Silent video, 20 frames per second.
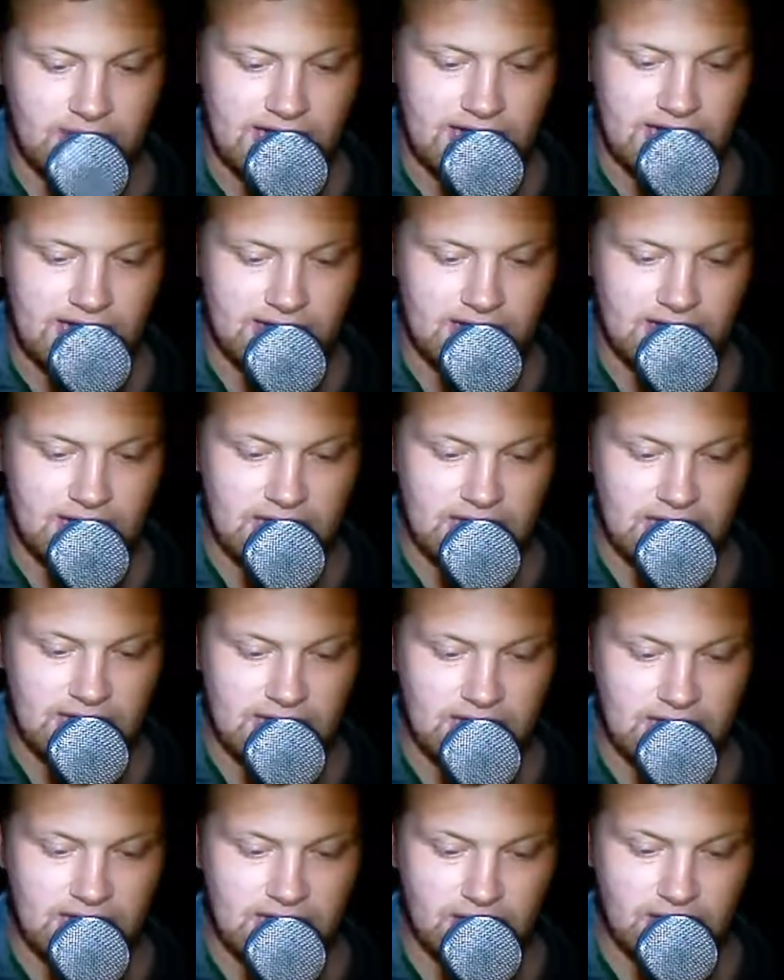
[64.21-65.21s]
Lenin
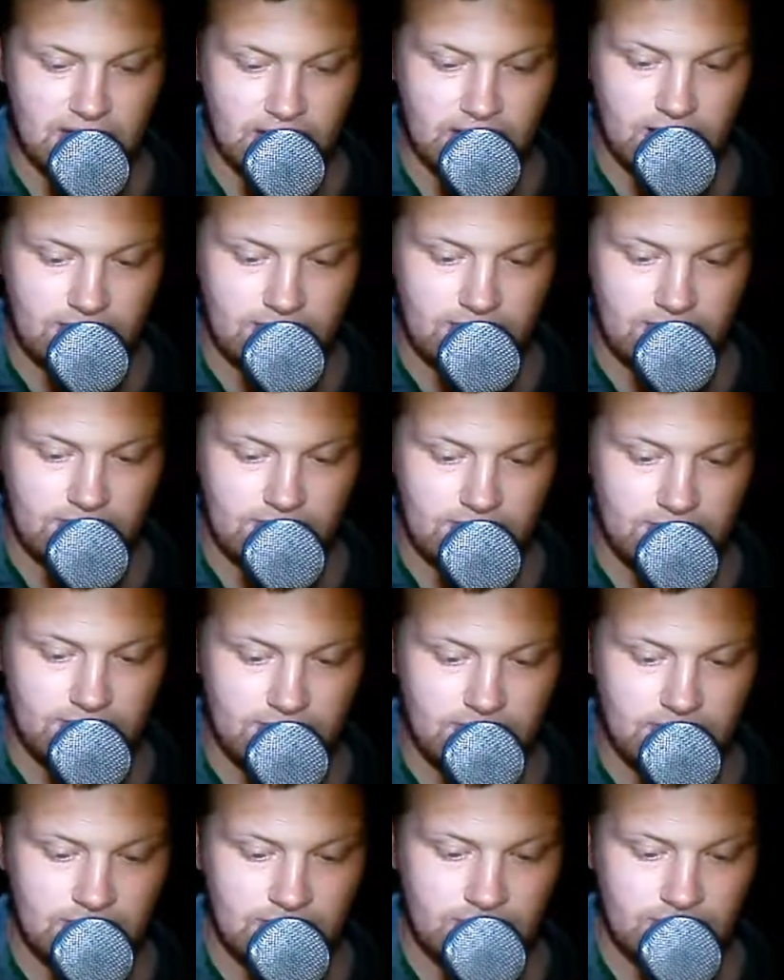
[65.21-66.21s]
and Gagarin.
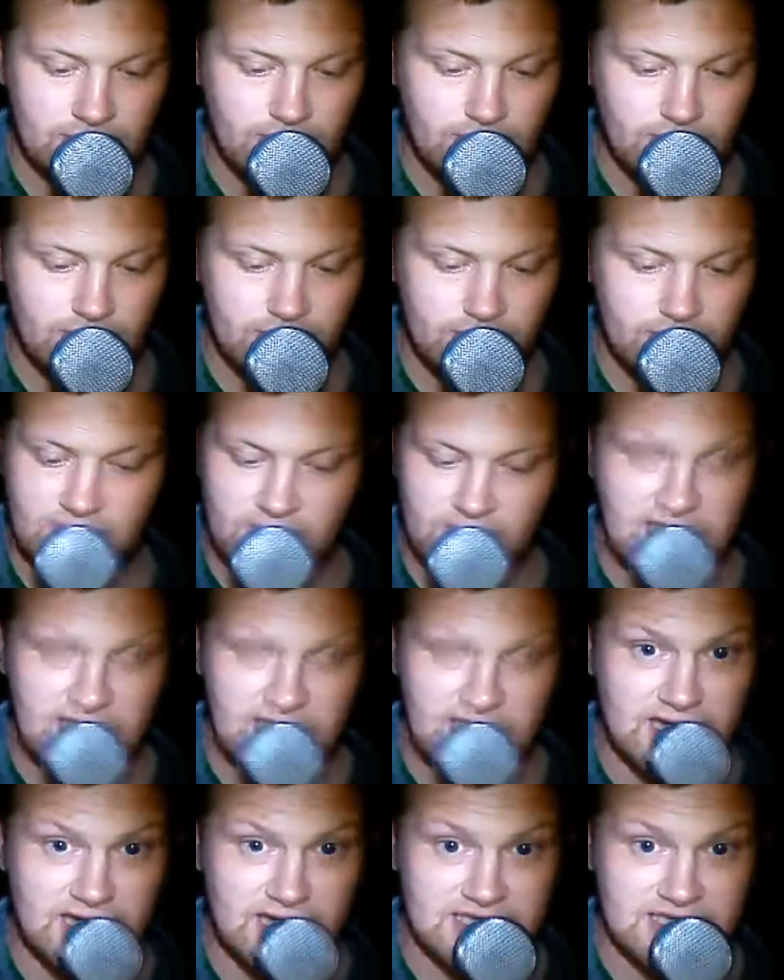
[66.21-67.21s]

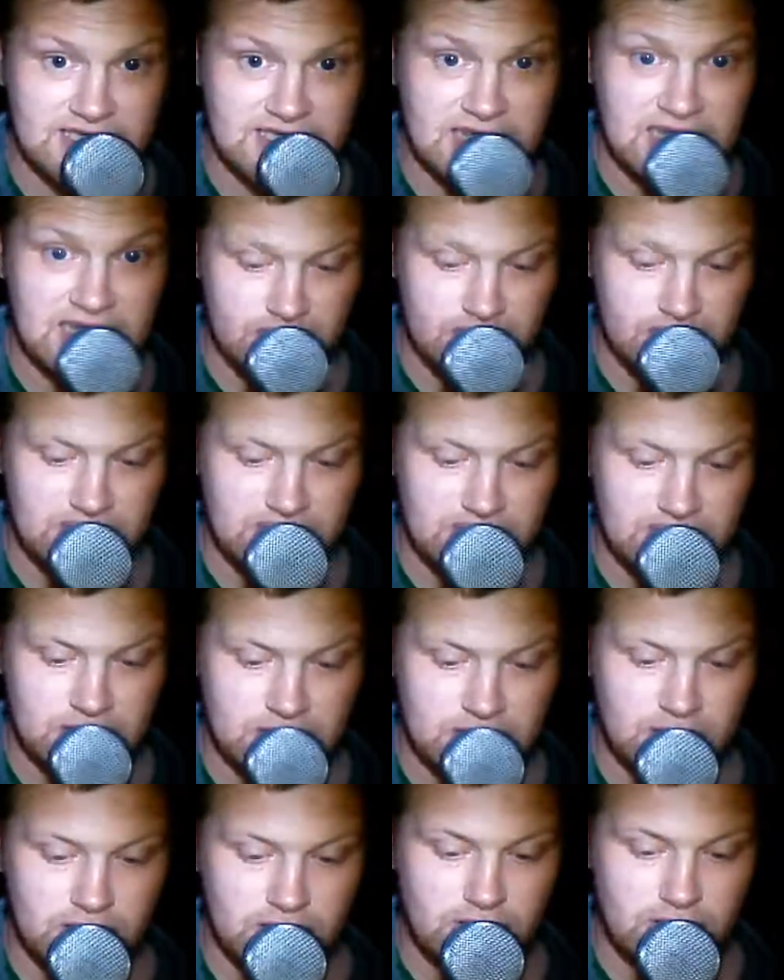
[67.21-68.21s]
It is generous
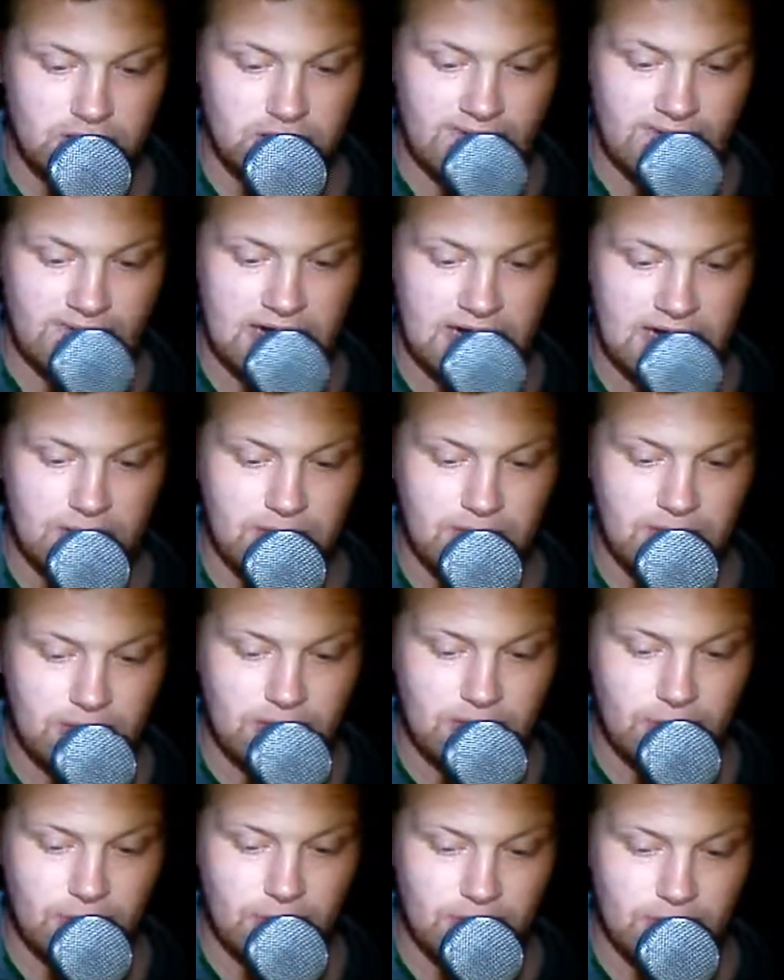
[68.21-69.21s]
to Vladimir
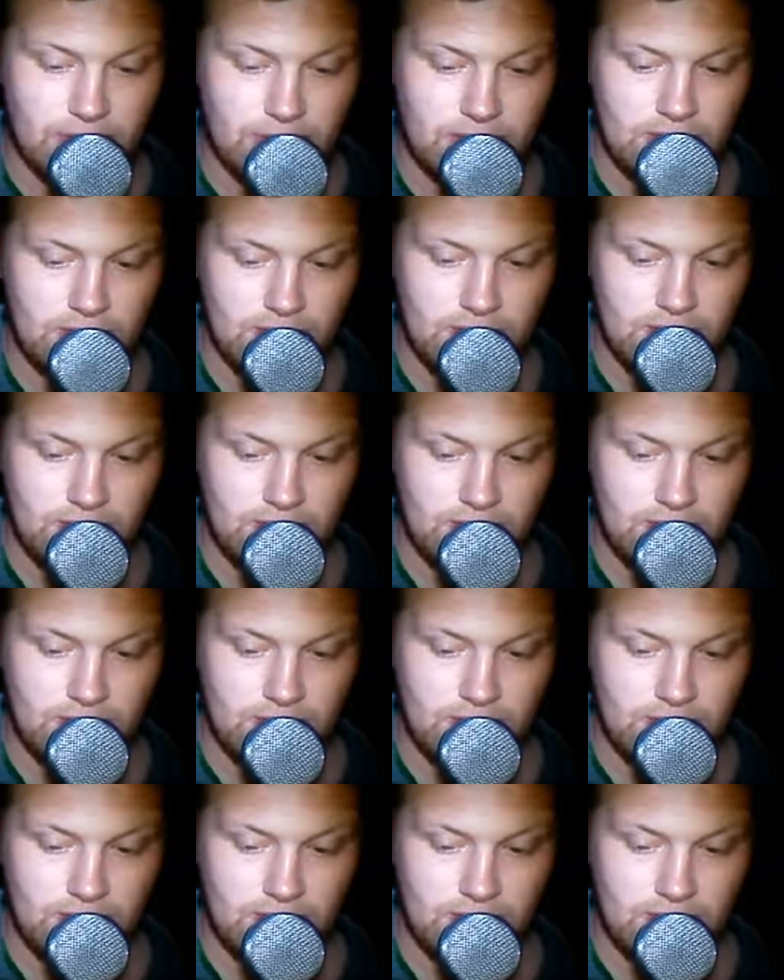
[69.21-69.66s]
Putin,